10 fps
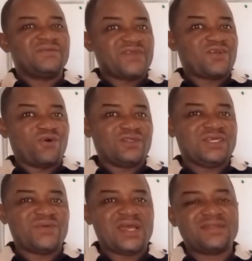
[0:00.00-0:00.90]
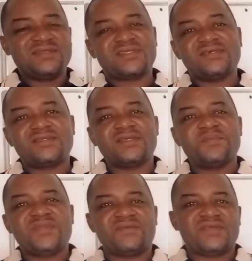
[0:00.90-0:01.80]
Recall that we had discussed
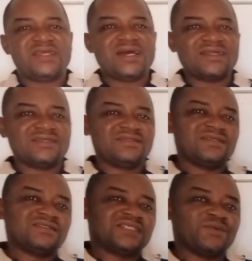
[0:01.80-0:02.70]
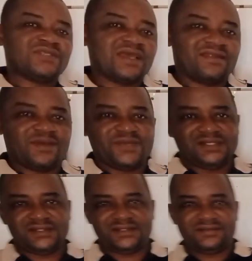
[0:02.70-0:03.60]
something regarding
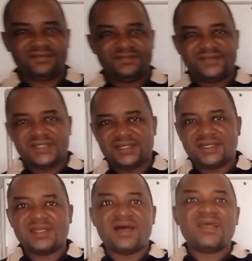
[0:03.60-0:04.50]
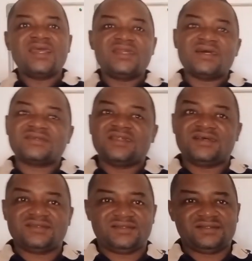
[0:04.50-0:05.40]
thermodynamics in our earlier
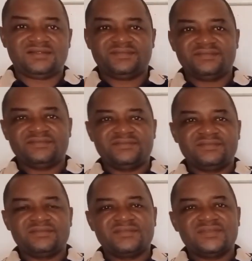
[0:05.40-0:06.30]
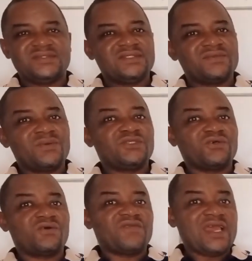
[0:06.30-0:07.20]
classes when we
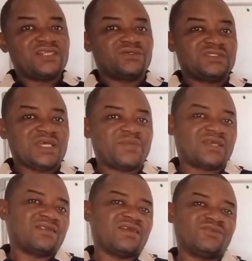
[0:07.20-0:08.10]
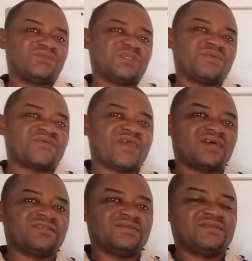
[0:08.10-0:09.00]
talk of exothermic and endothermic
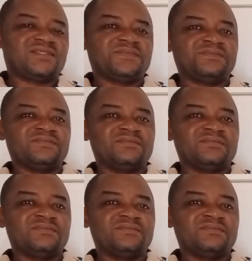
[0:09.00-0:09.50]
reactions.